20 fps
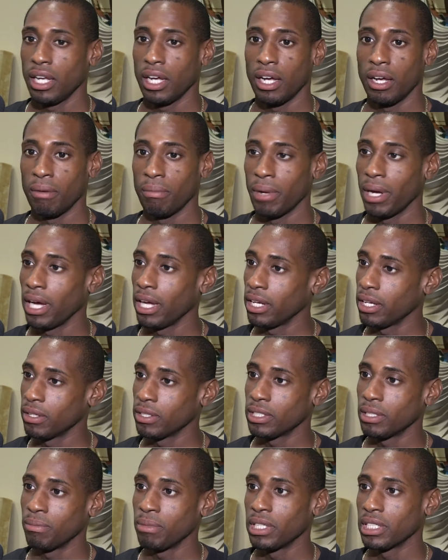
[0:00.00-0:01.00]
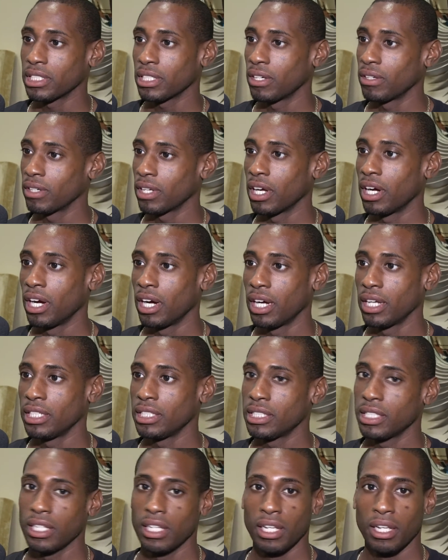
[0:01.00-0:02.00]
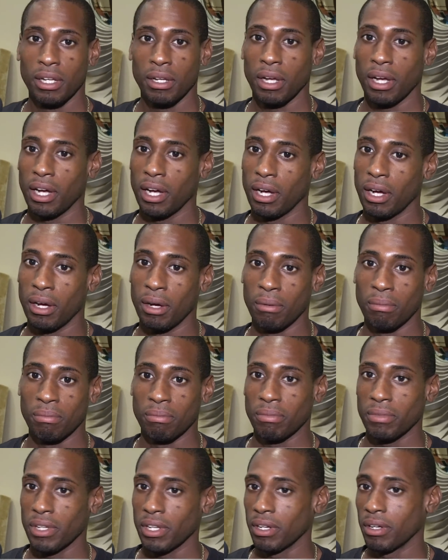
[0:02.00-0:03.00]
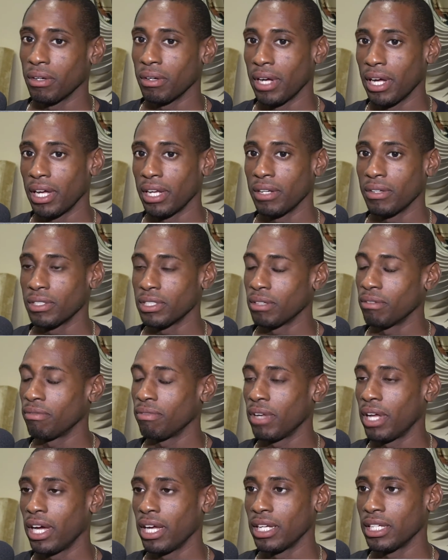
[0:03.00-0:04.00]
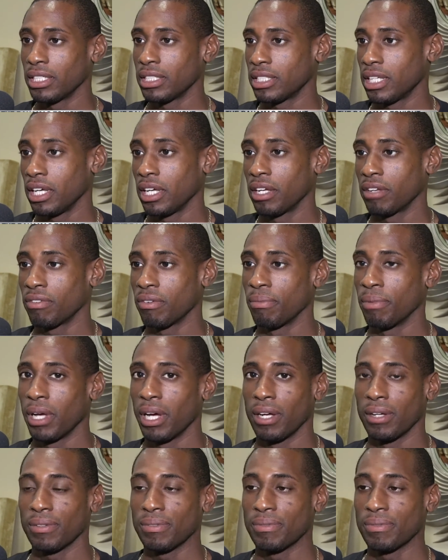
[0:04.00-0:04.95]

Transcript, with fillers: um, hand out some discount cards, um, you know, hand out some flyers, take it from there.